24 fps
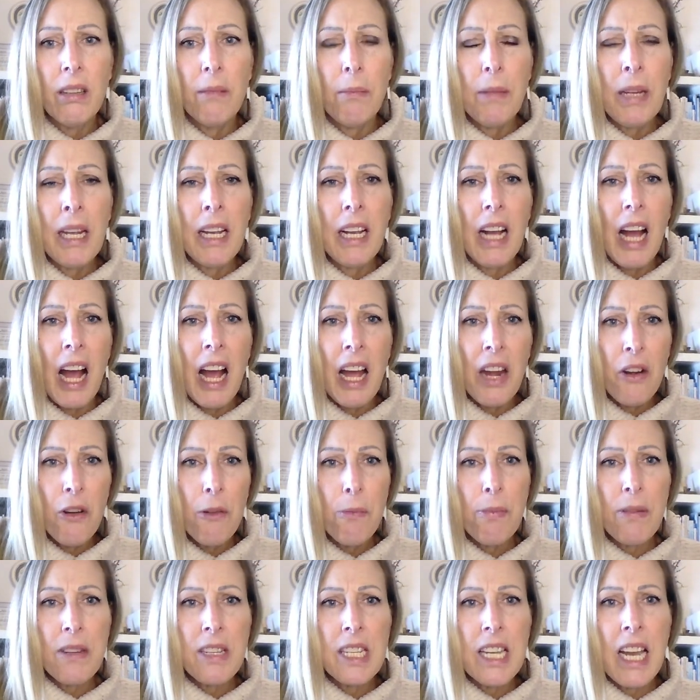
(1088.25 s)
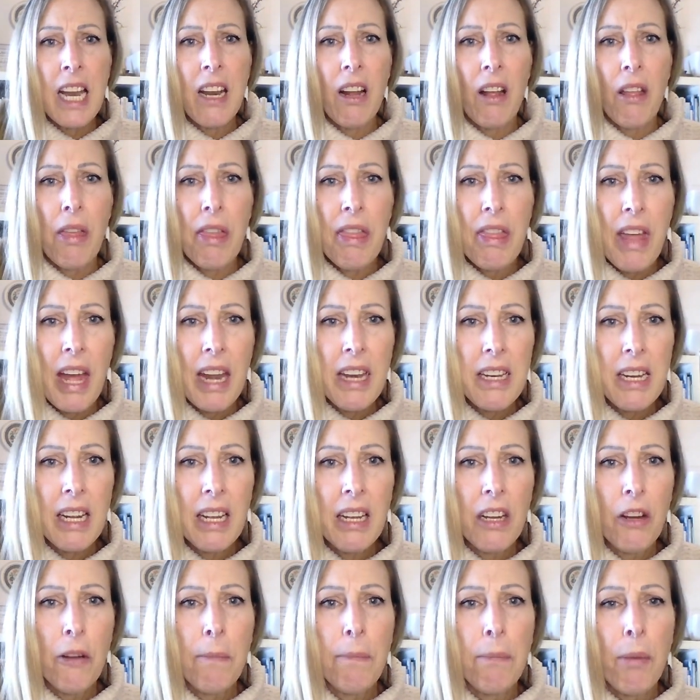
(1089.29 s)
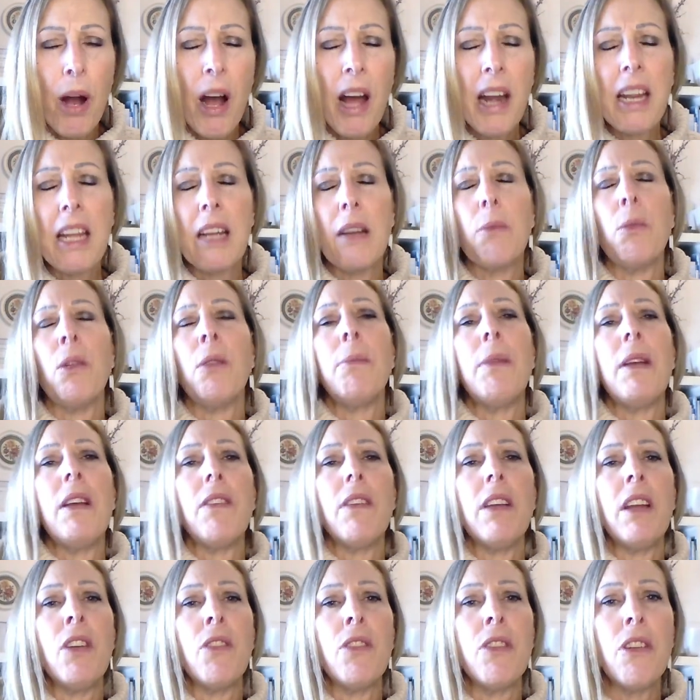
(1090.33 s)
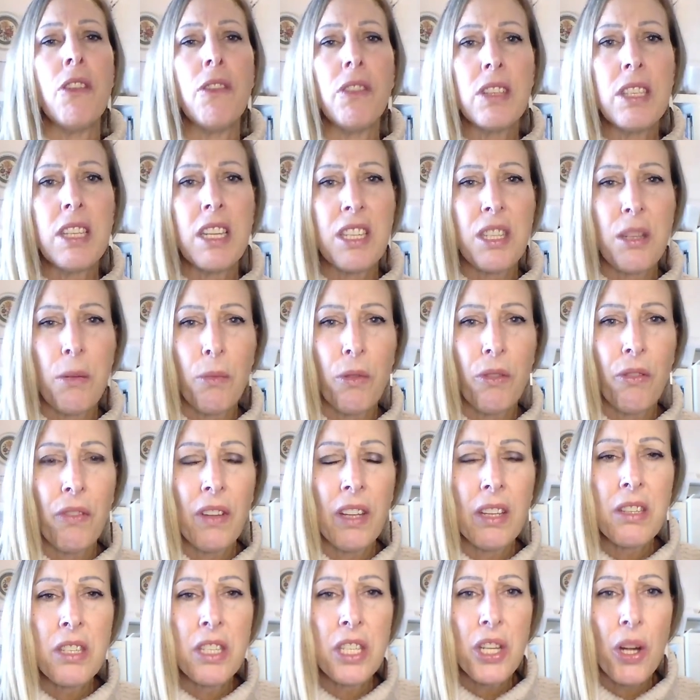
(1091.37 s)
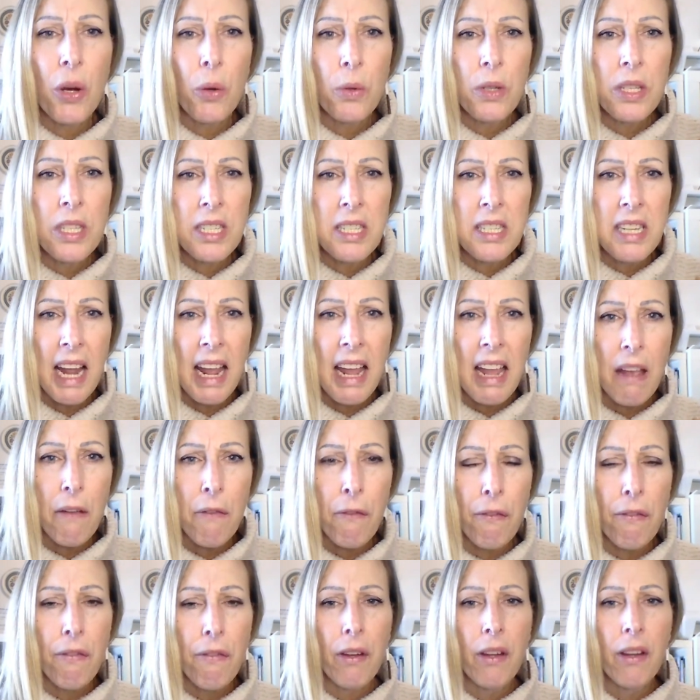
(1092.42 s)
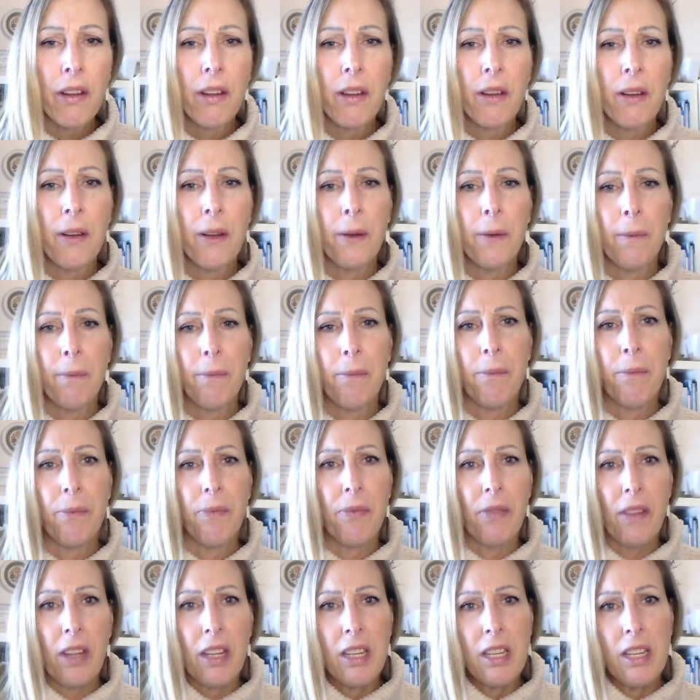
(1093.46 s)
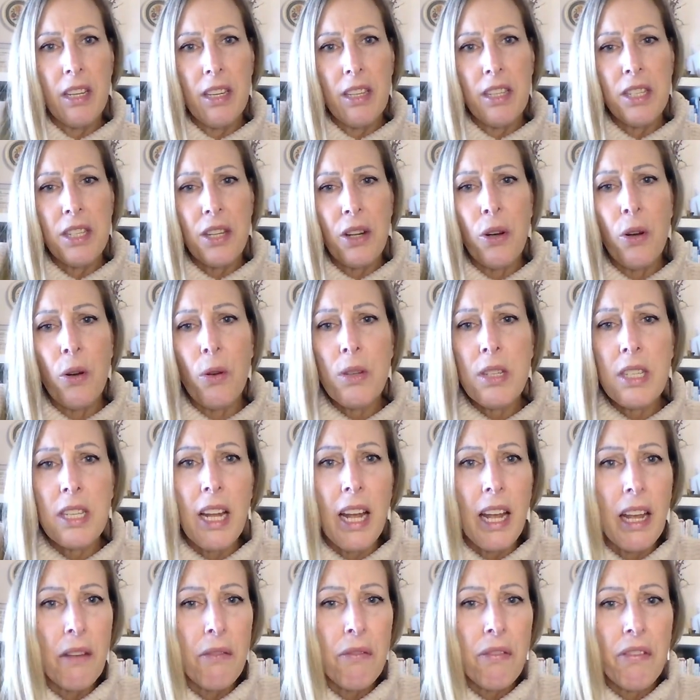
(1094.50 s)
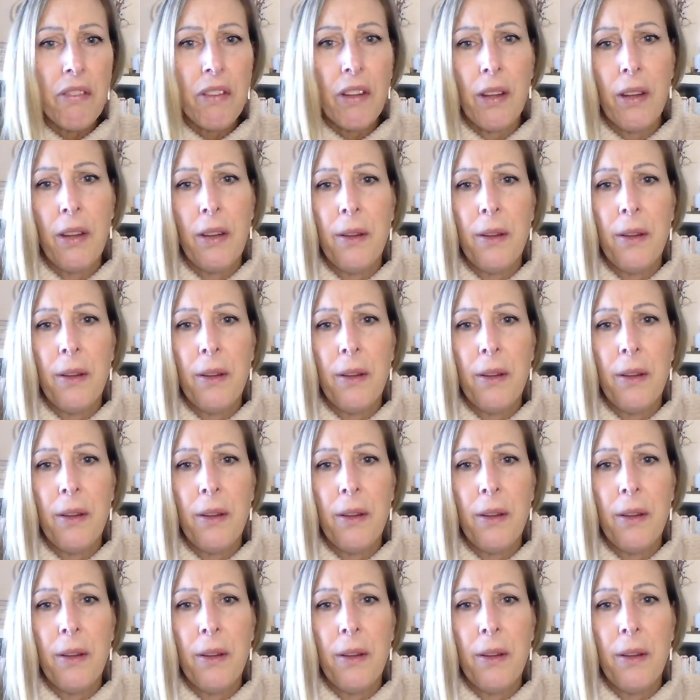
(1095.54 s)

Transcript: being 100% authentic, your body will be, your nervous system will feel so safe. So safe.